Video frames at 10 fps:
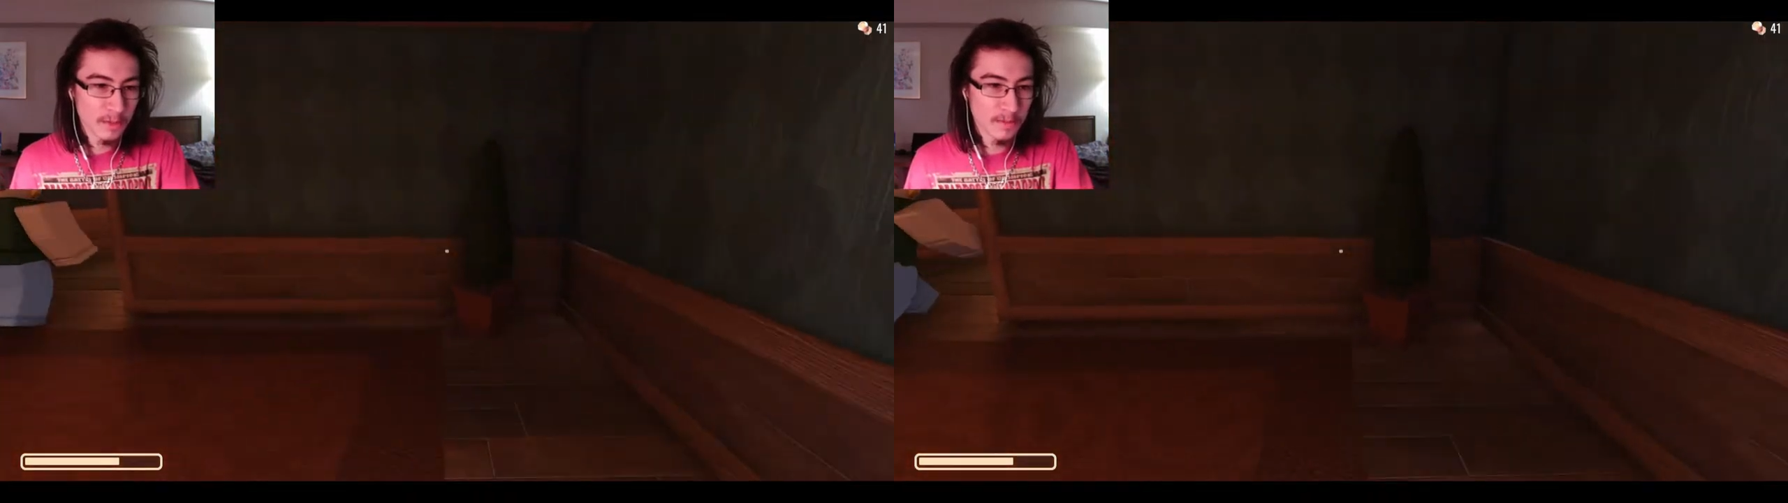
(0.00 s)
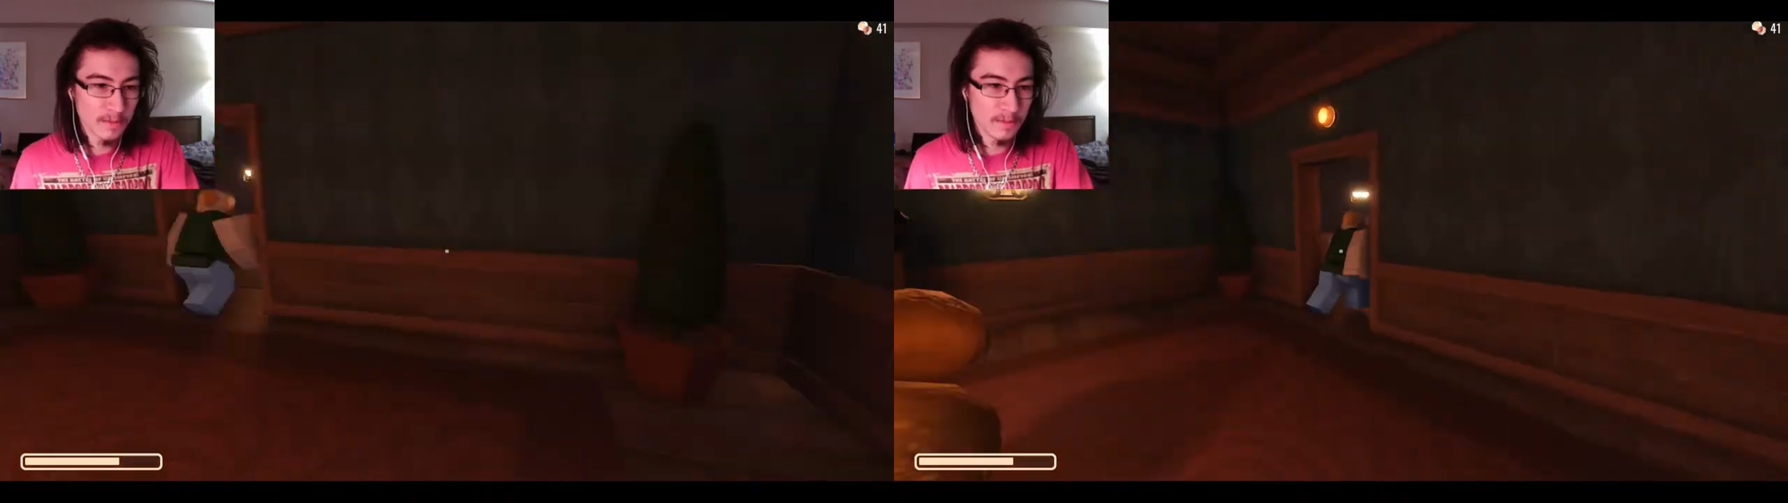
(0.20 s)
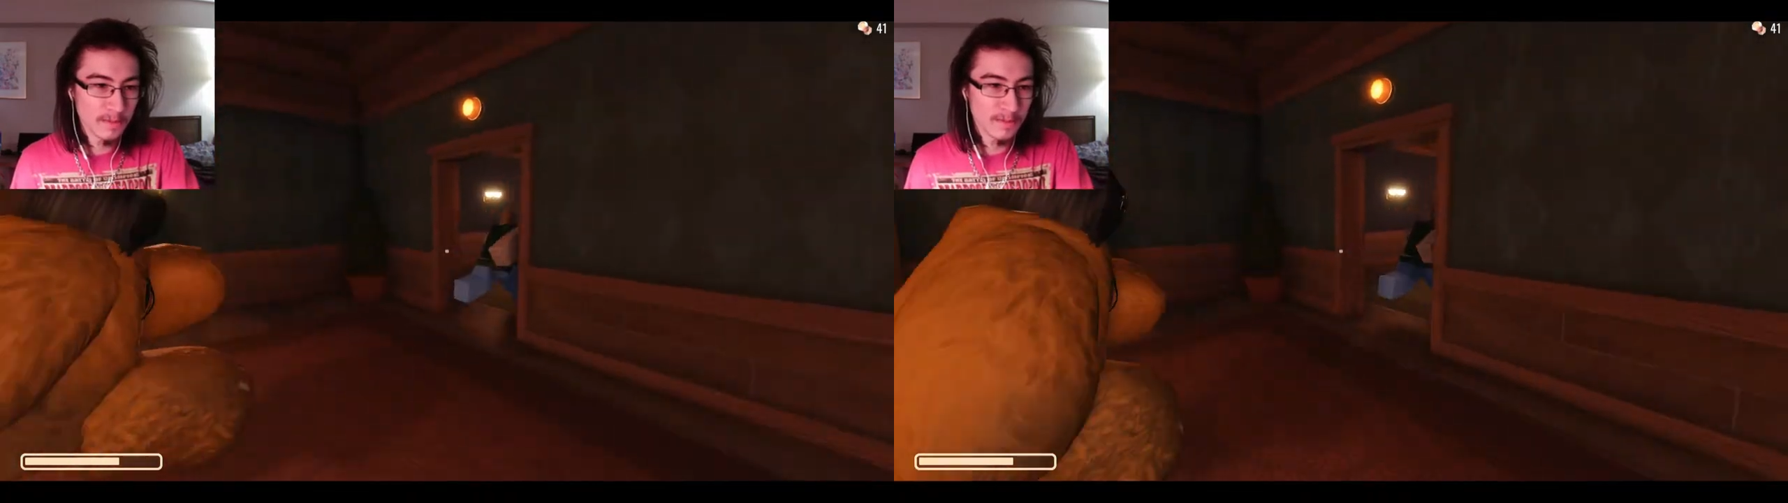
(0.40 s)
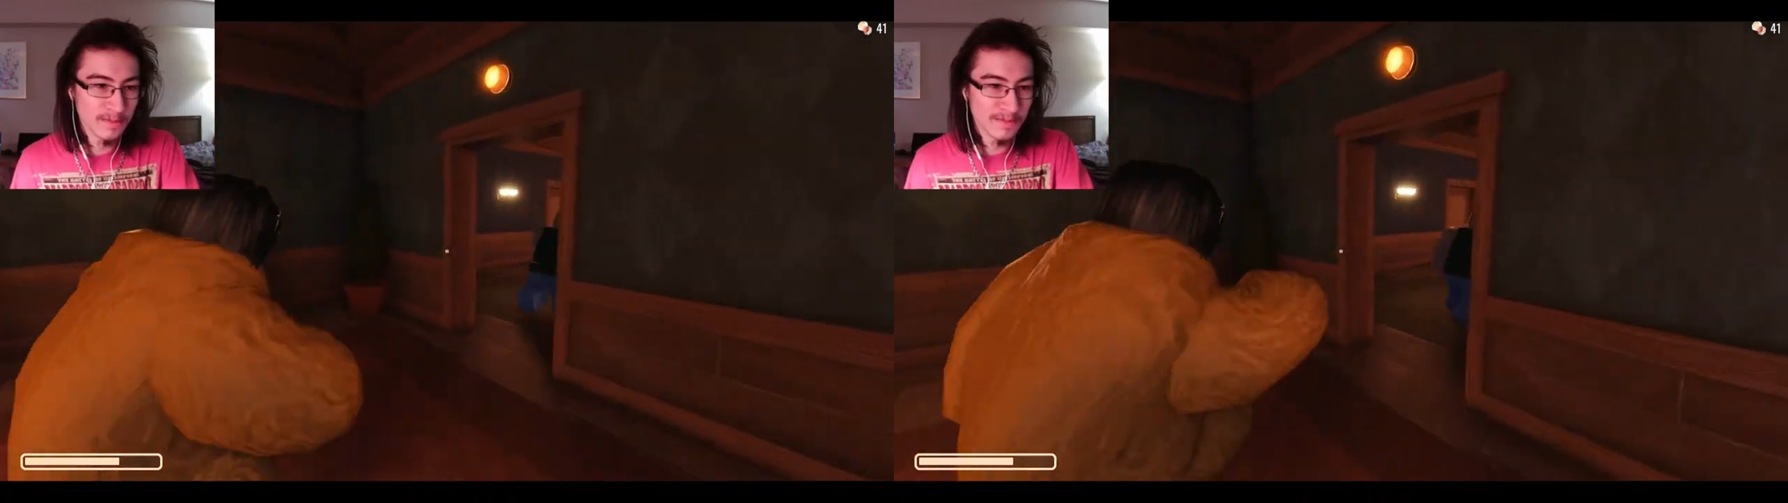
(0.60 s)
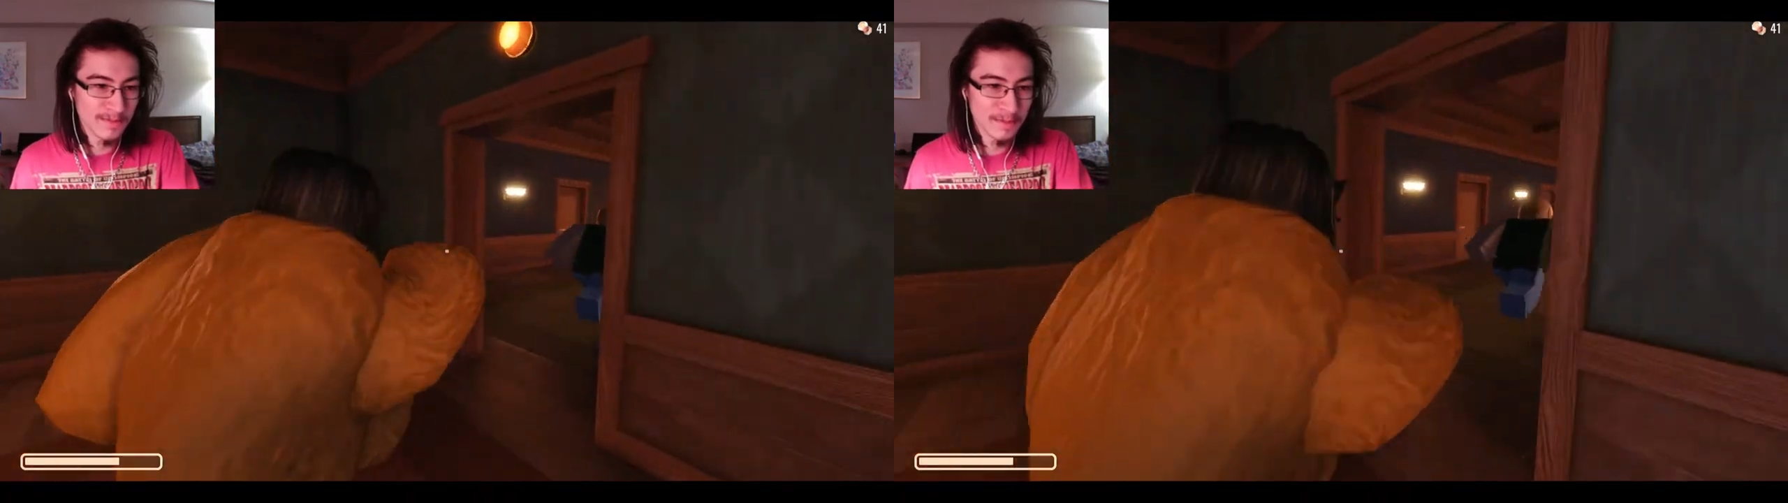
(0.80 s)
Hmm,
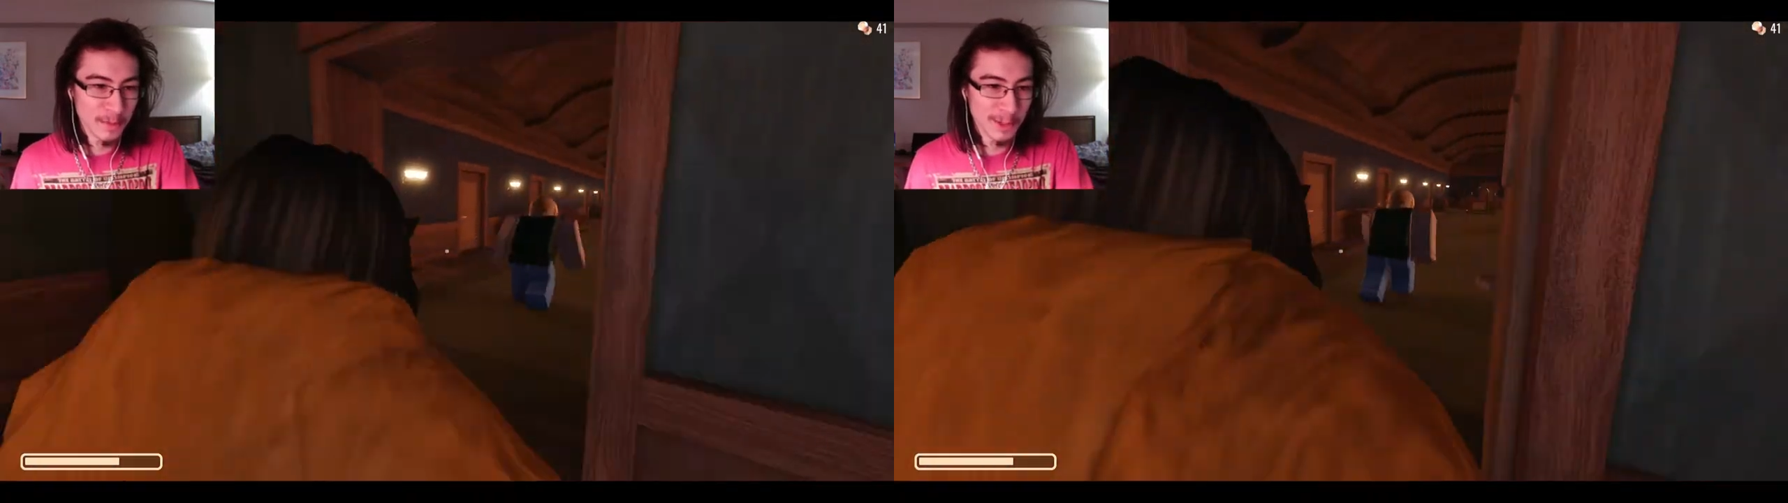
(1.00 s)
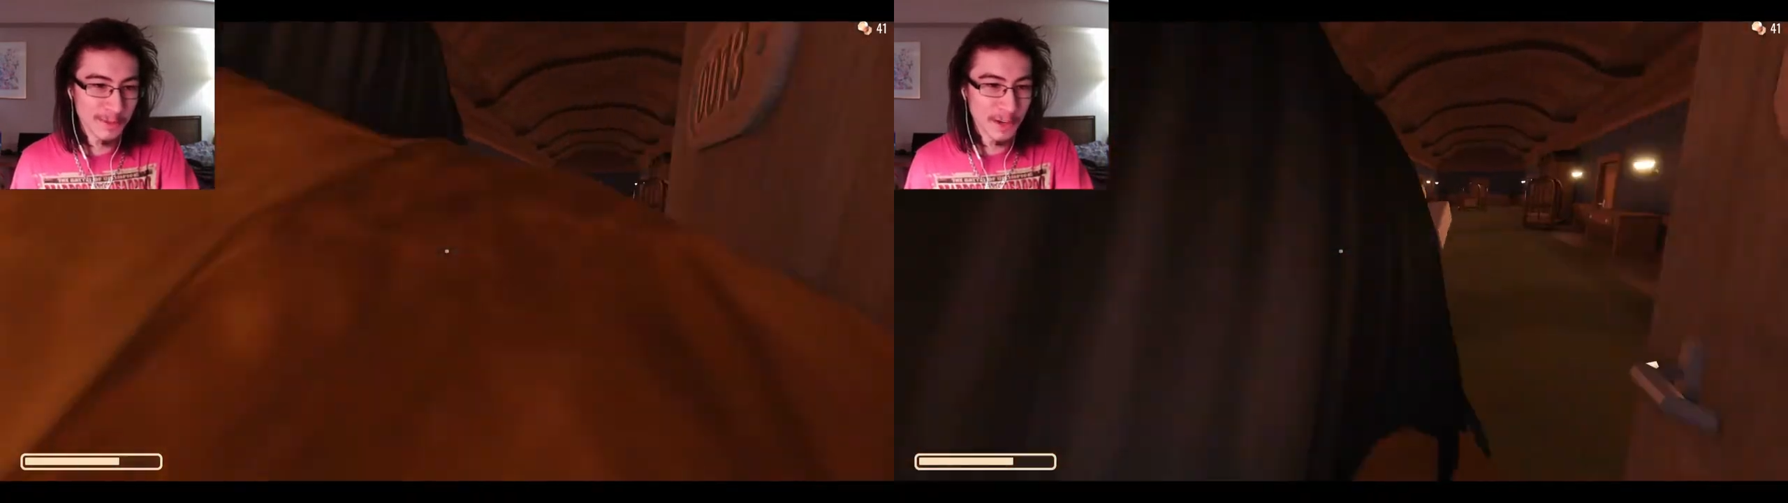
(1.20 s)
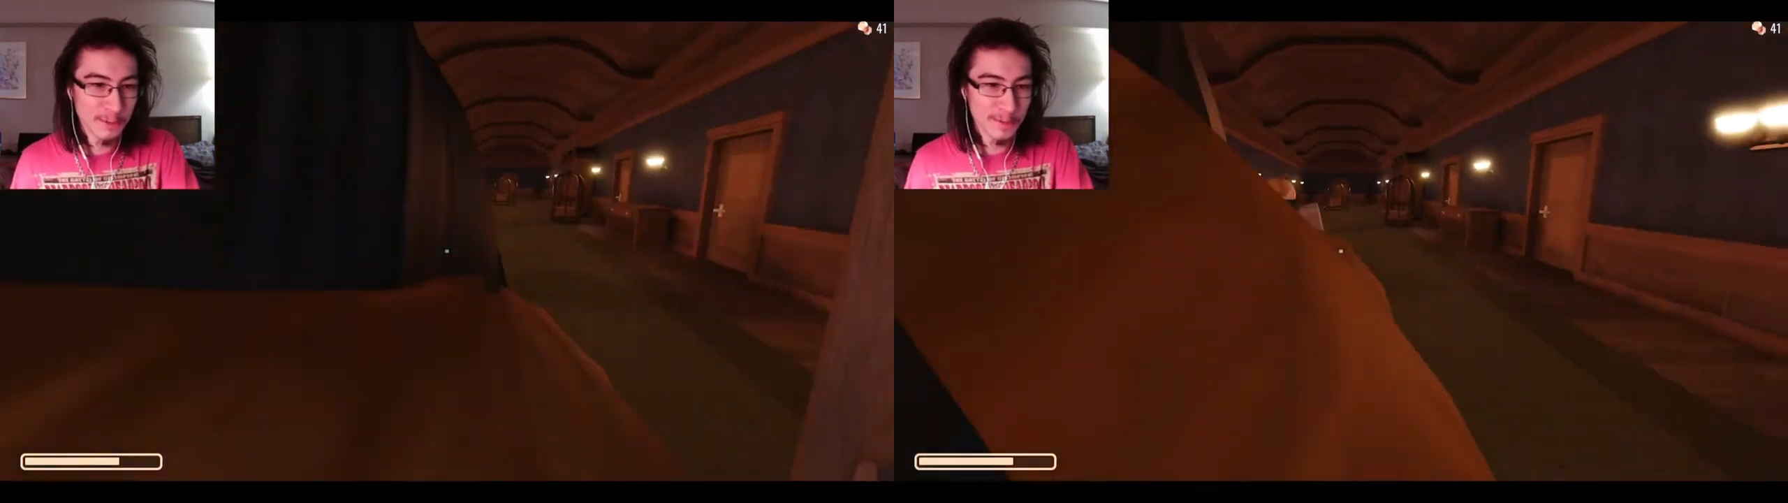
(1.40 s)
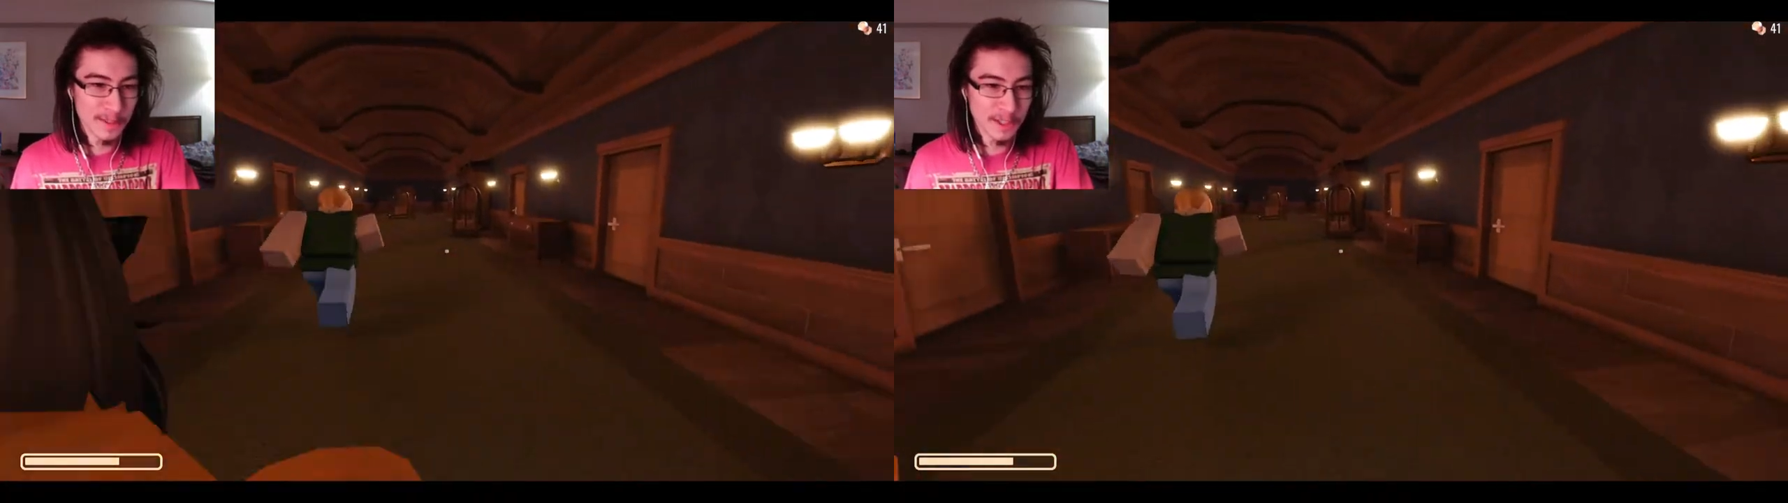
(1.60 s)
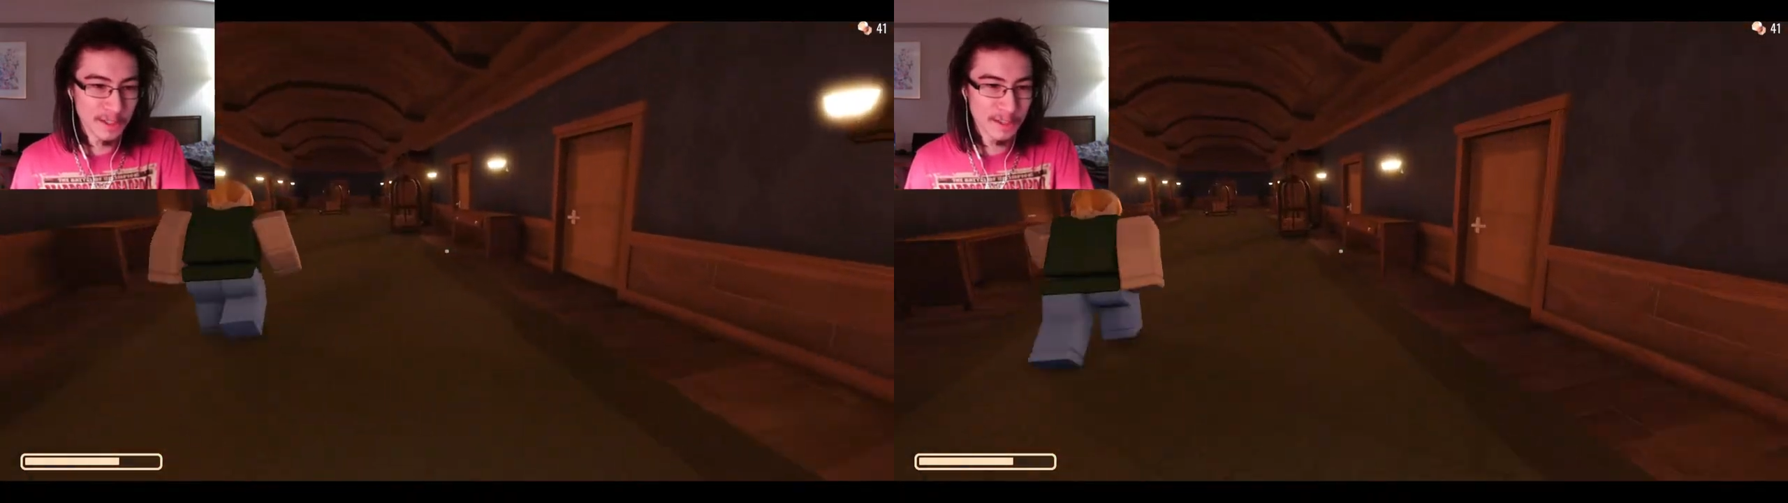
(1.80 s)
hmm, hmm. What if I open
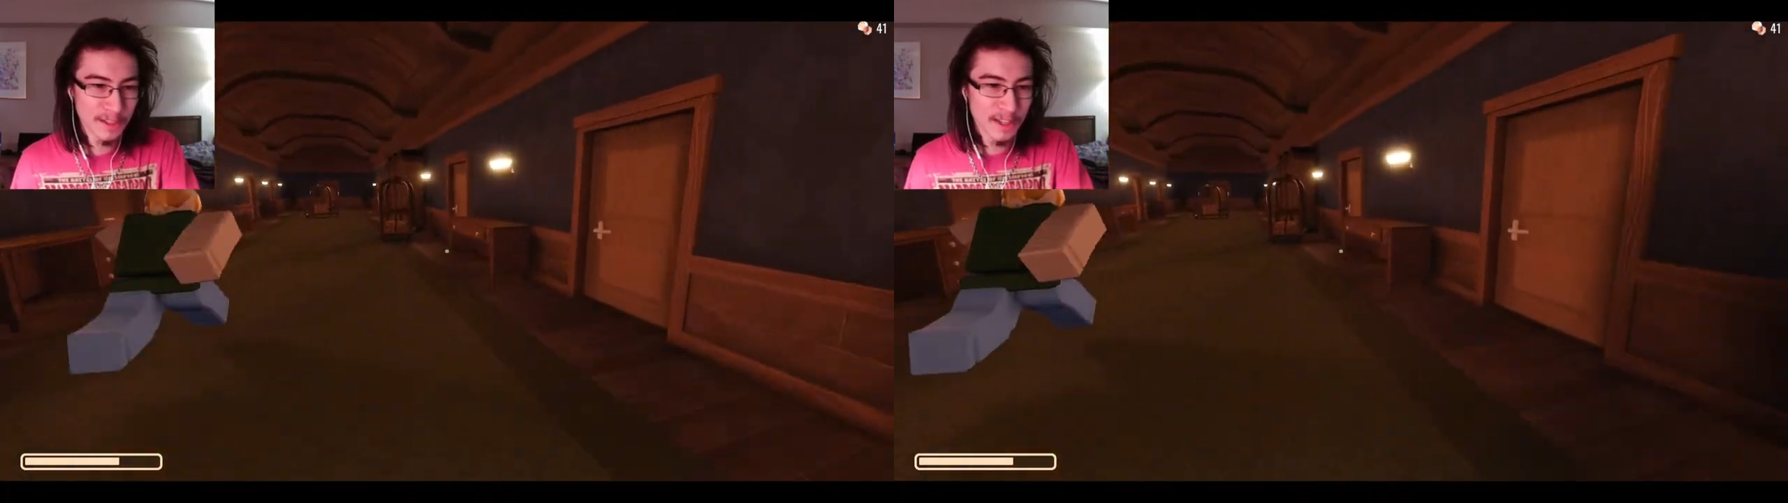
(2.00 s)
it?